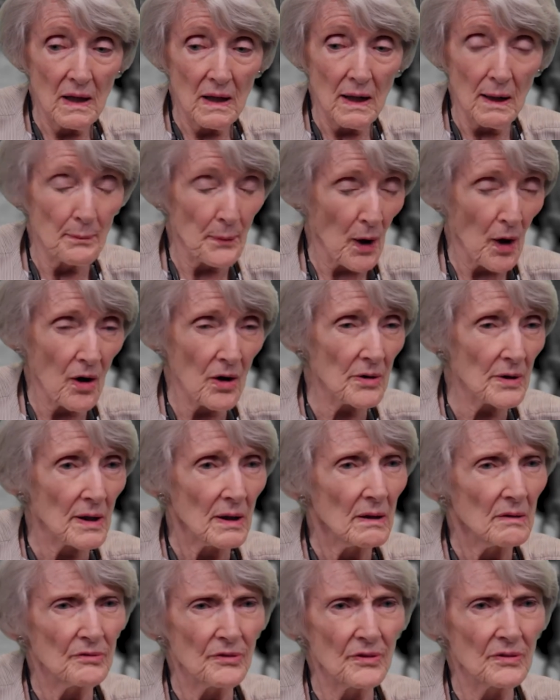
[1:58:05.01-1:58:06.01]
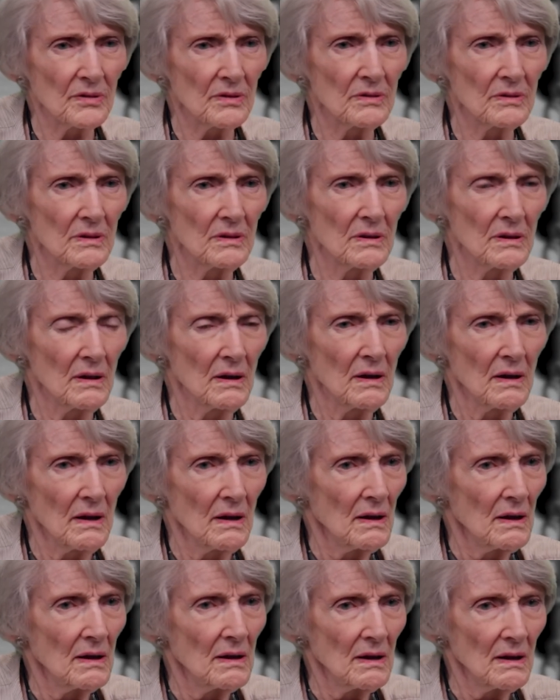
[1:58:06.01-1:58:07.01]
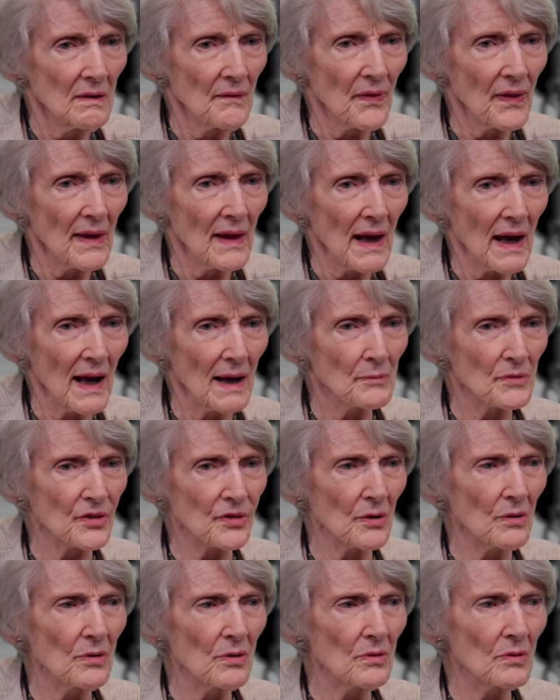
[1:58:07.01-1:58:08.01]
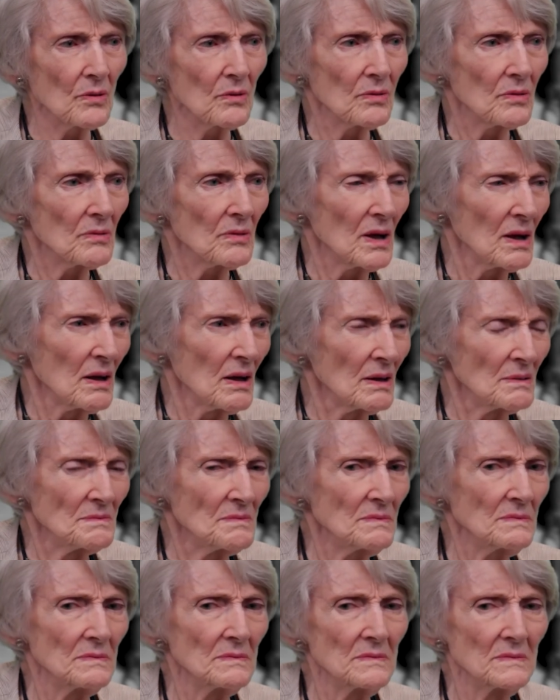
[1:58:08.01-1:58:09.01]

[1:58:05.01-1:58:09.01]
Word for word: a part of. Mm. Yeah. I'm so um,